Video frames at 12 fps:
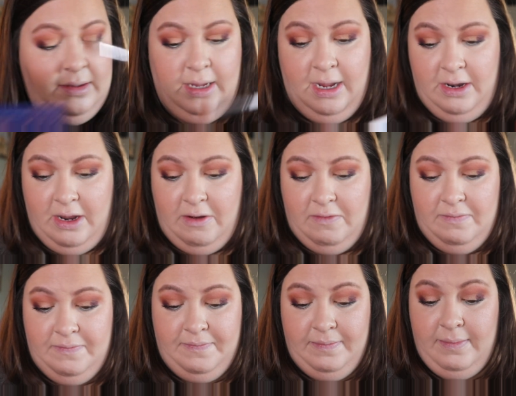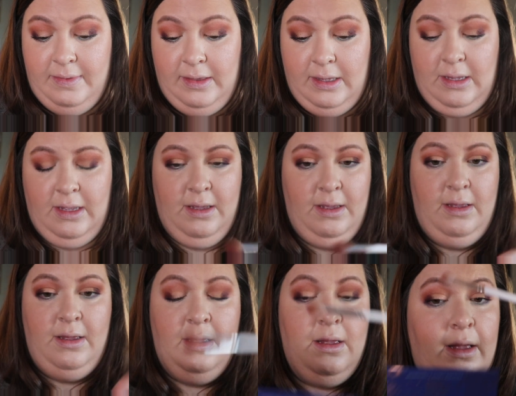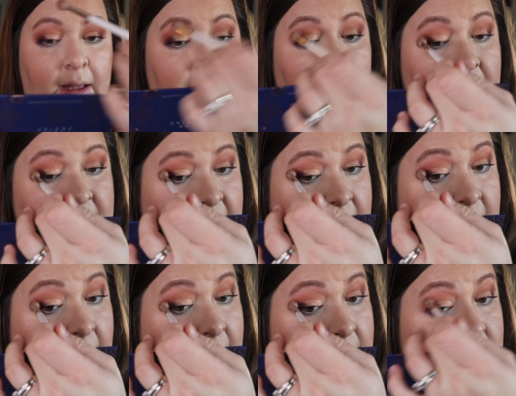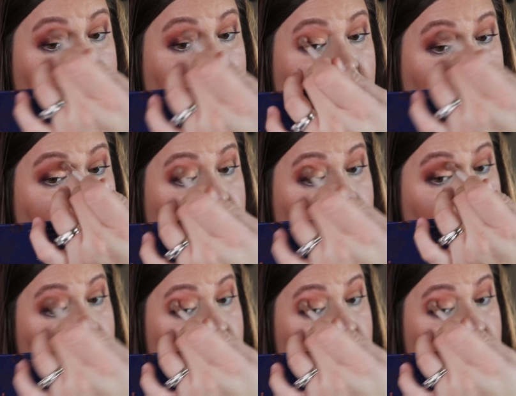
You know, I'm not dead yet, so